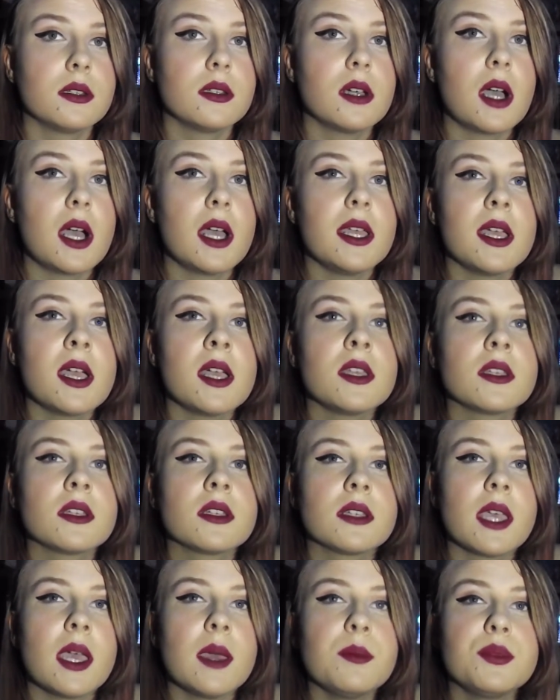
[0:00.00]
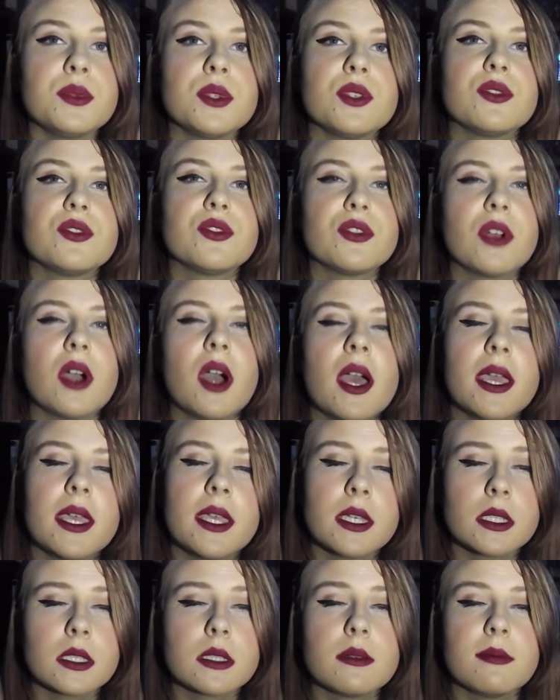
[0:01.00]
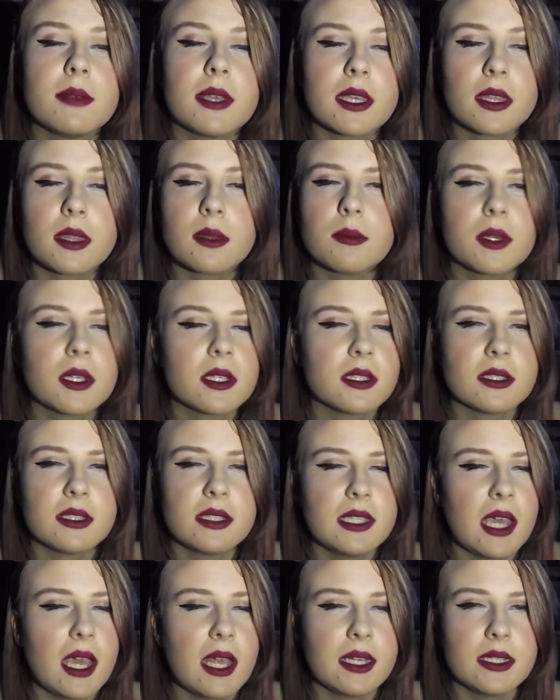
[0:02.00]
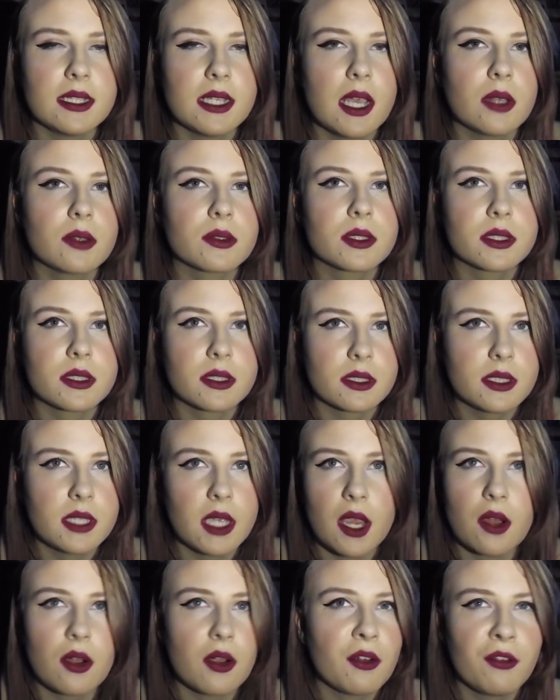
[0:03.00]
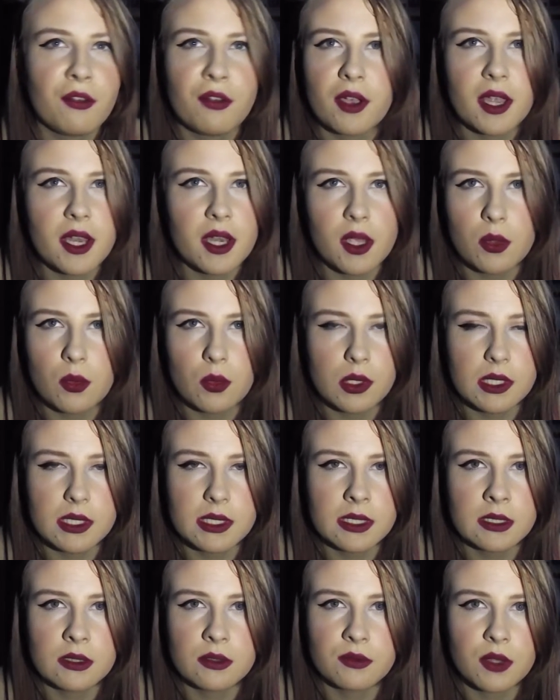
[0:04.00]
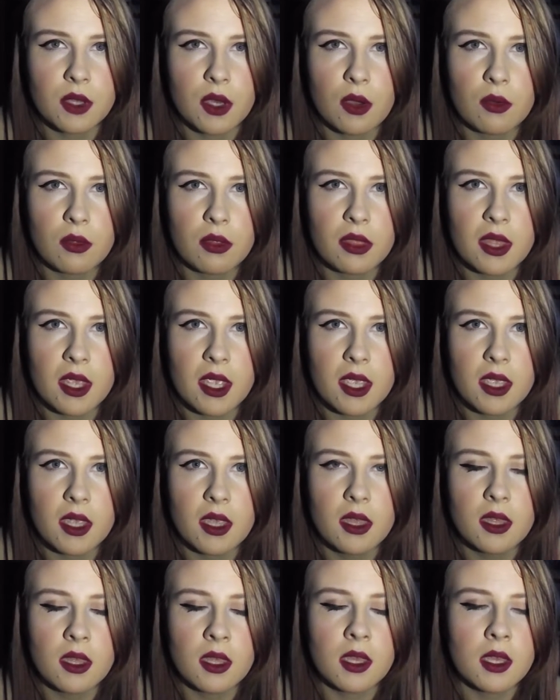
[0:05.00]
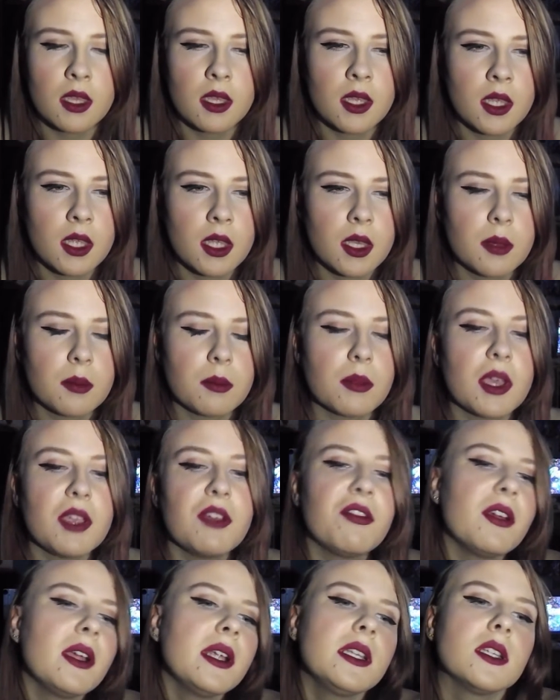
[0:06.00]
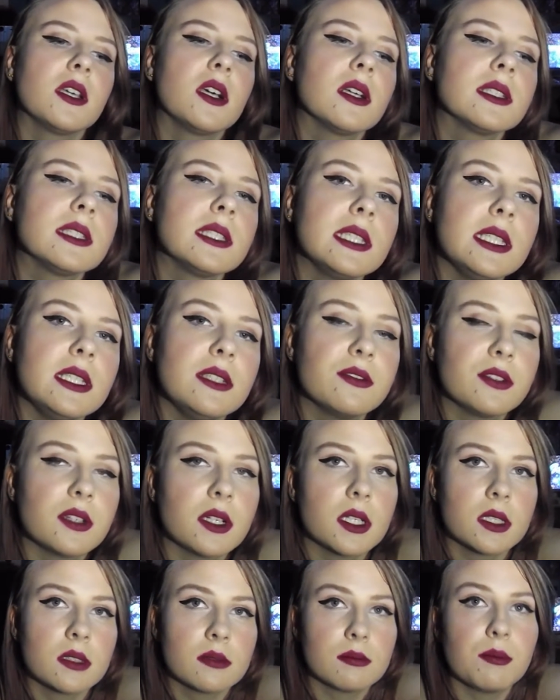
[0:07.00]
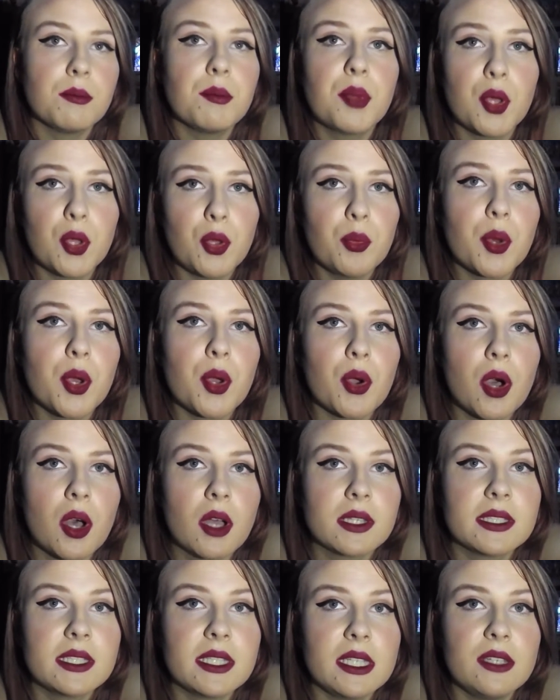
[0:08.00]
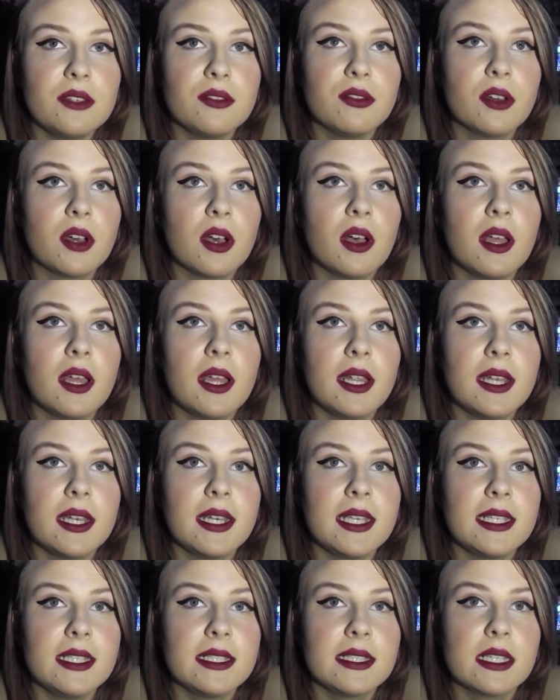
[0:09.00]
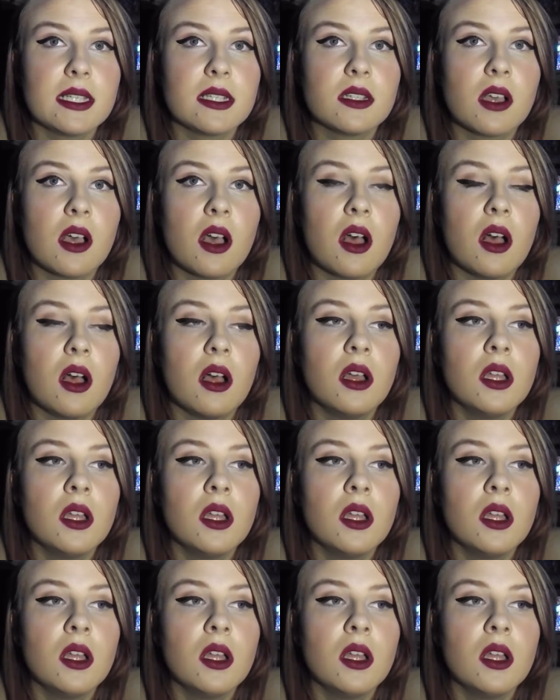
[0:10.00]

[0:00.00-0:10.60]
I, I kept trying to make them understand how terrified I was of the whole thing. My friend asked Aoife, Bobo asked Aoife, and he said to her,